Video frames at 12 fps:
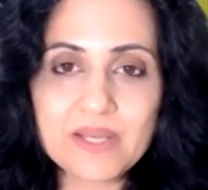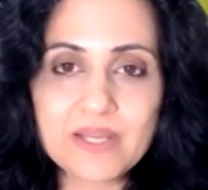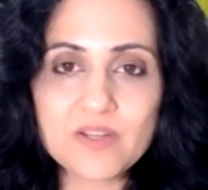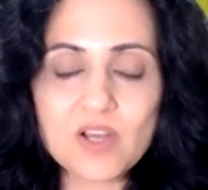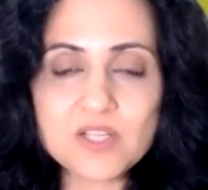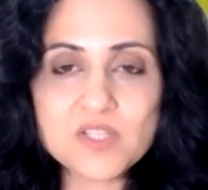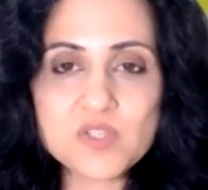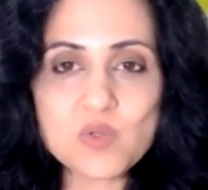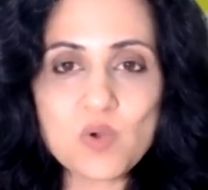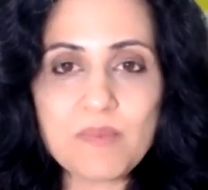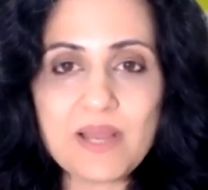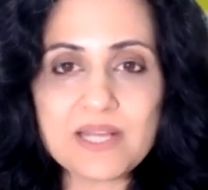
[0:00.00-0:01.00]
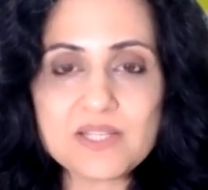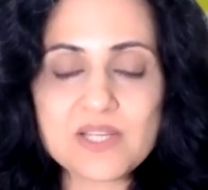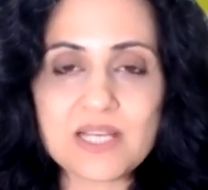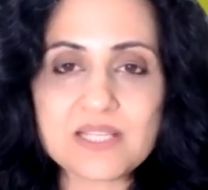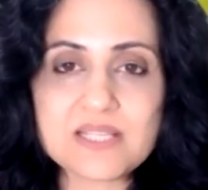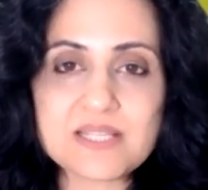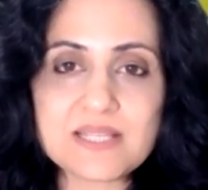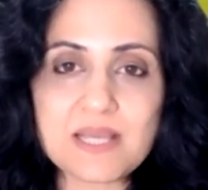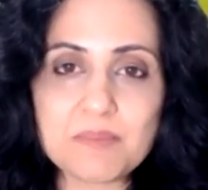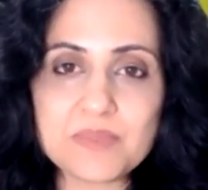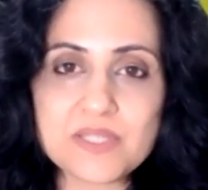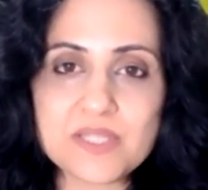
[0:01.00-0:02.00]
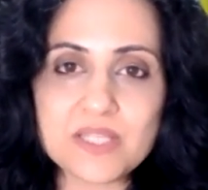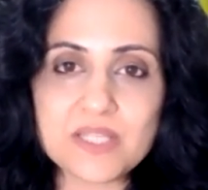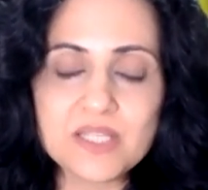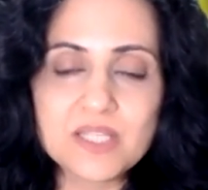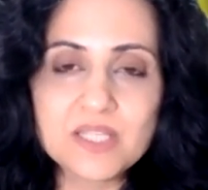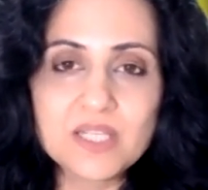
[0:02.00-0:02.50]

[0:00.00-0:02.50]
not so much as somebody